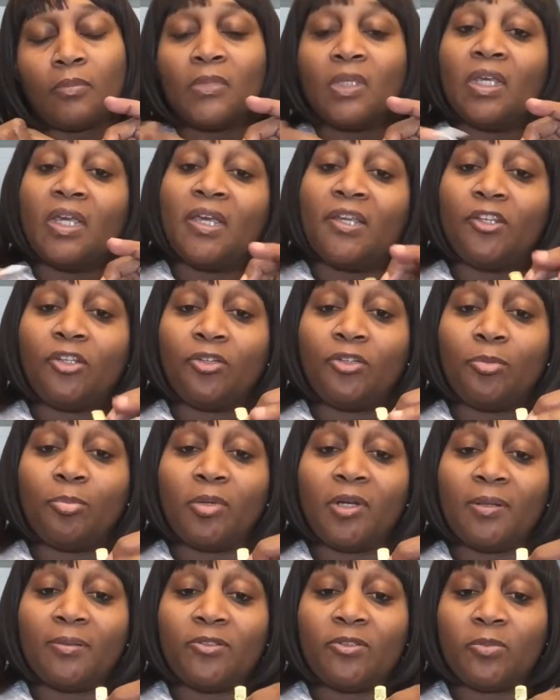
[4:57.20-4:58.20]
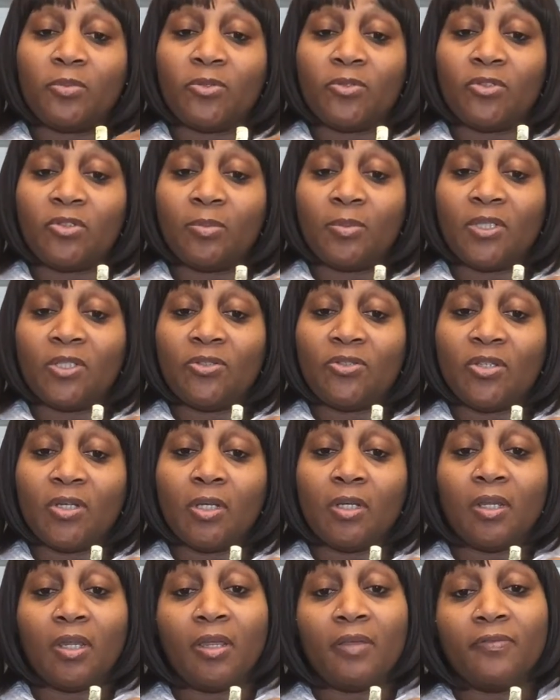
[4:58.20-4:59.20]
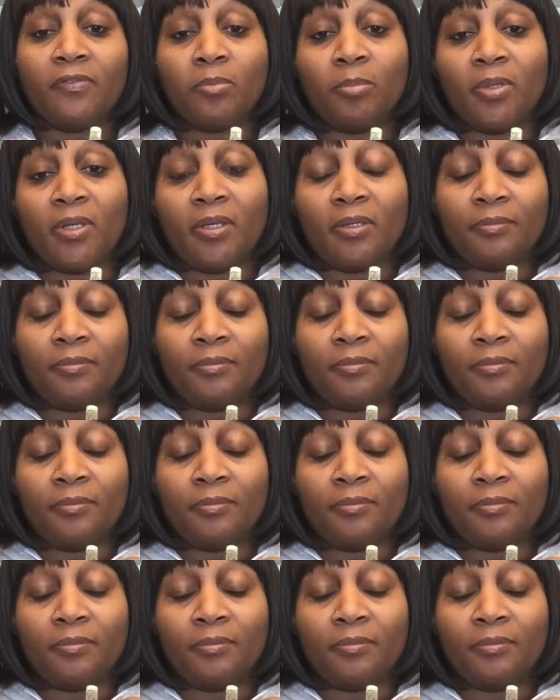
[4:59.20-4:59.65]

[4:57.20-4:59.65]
I knew you're probably supposed to be using gloves, but